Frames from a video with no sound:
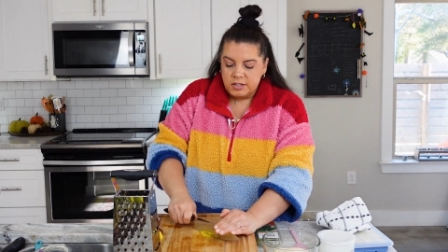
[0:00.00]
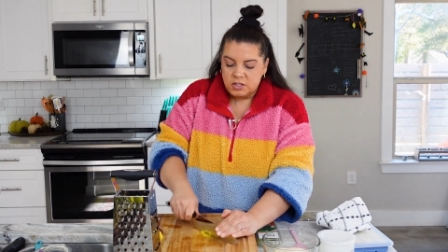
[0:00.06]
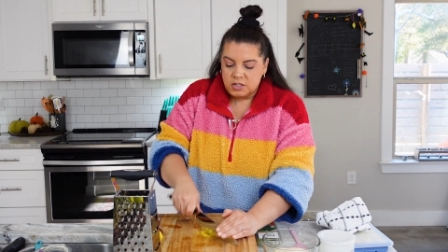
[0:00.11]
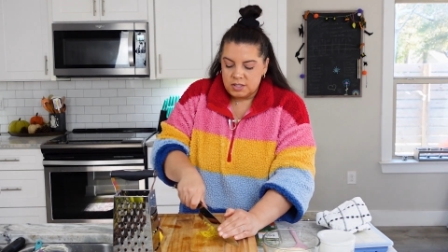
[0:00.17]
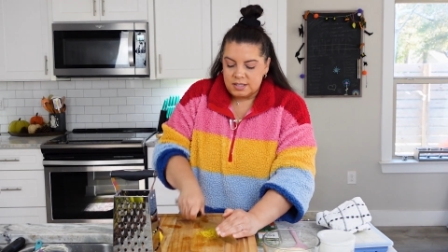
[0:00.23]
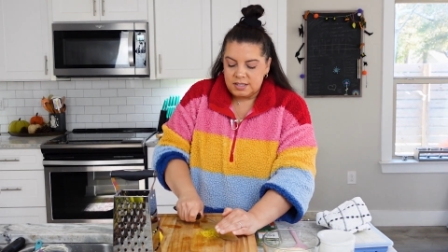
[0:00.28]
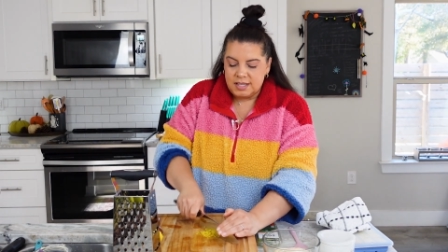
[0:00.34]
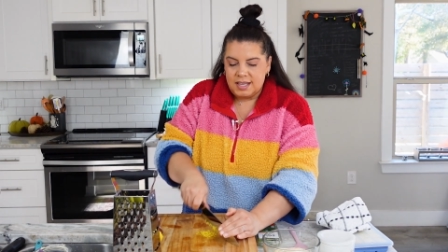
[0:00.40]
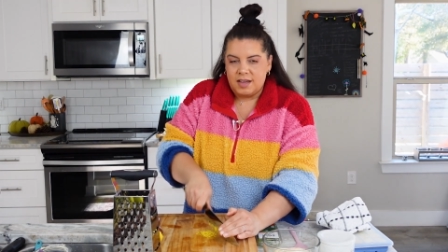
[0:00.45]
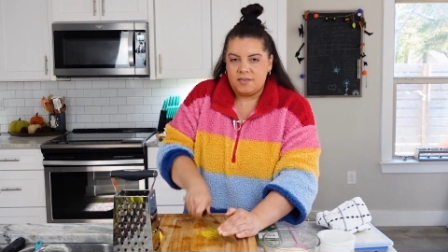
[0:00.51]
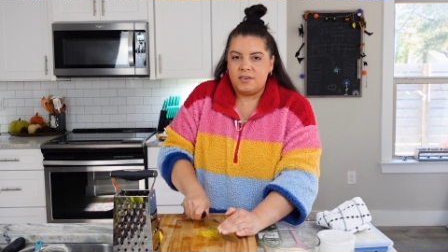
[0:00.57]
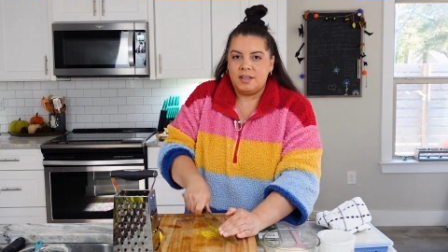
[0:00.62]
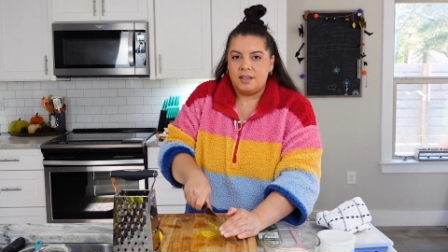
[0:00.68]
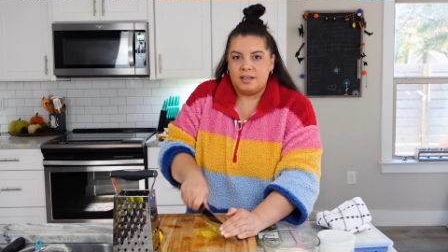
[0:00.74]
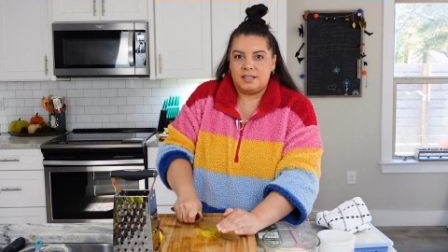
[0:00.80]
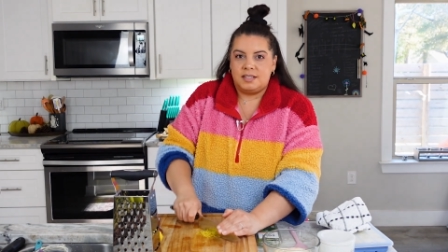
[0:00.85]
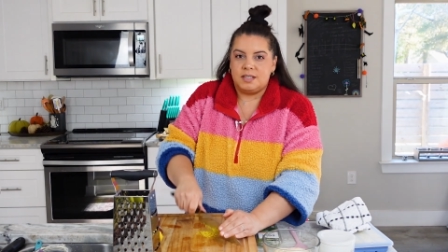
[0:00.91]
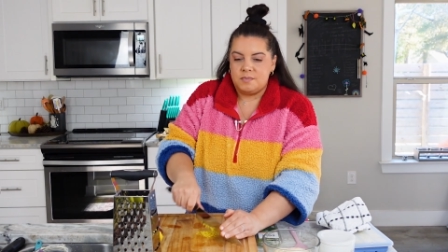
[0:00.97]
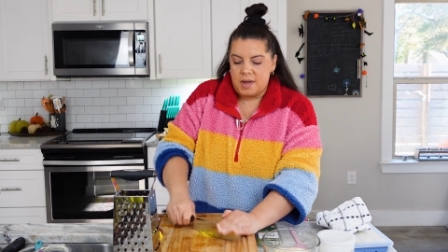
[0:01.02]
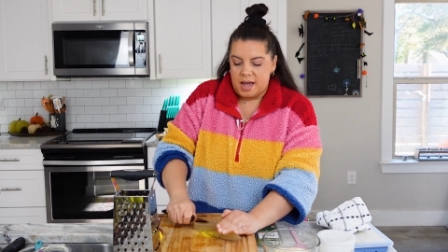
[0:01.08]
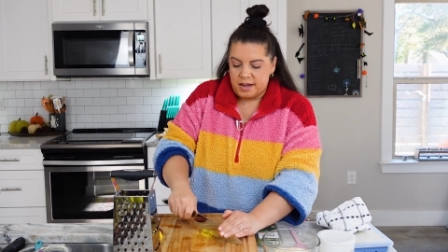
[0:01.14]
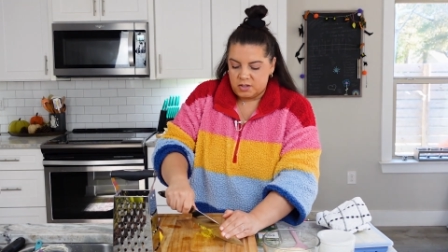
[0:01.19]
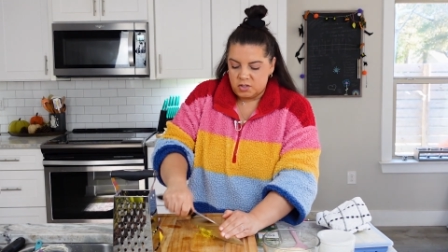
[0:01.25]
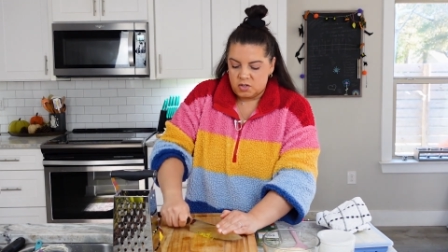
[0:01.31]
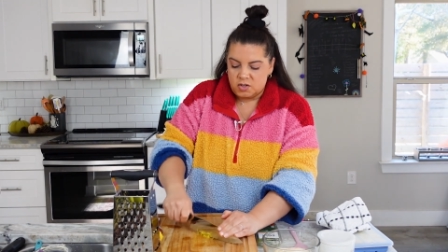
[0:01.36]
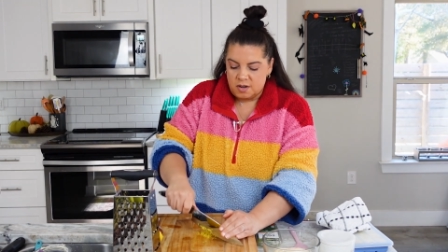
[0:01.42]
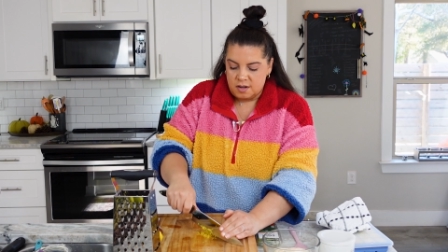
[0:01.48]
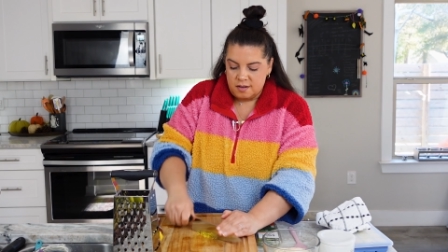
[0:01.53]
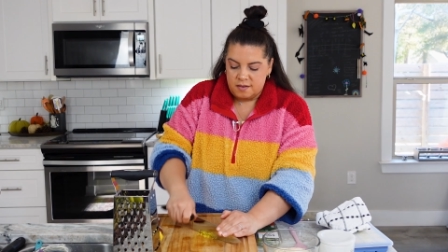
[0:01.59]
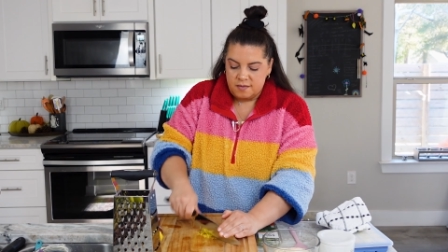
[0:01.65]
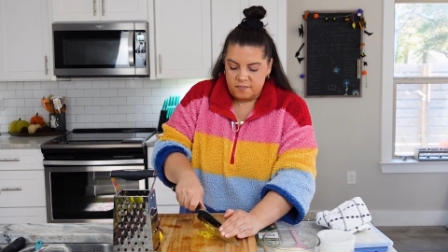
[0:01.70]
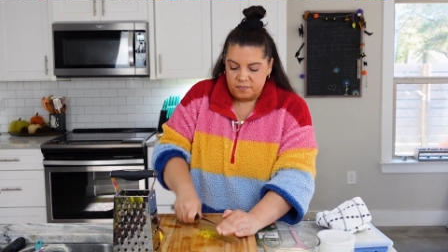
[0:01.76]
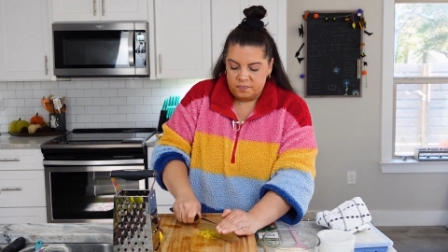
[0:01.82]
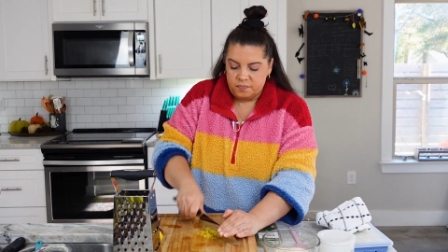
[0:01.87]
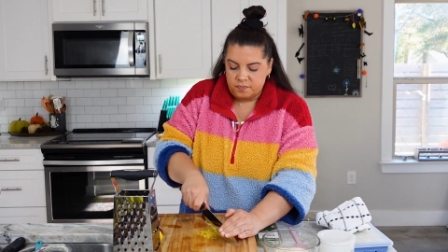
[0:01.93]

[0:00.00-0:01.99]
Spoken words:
just to give it like some extra